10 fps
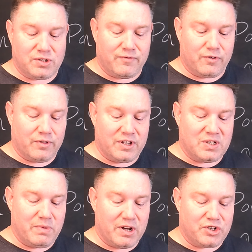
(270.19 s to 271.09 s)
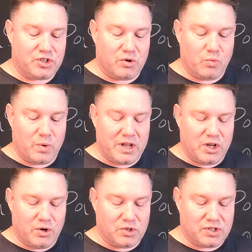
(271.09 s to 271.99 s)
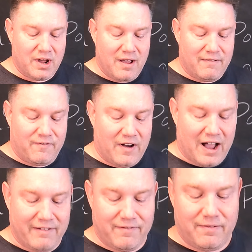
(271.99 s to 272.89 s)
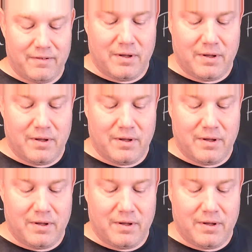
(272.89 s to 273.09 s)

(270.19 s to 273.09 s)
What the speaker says: For this mixture, we used 5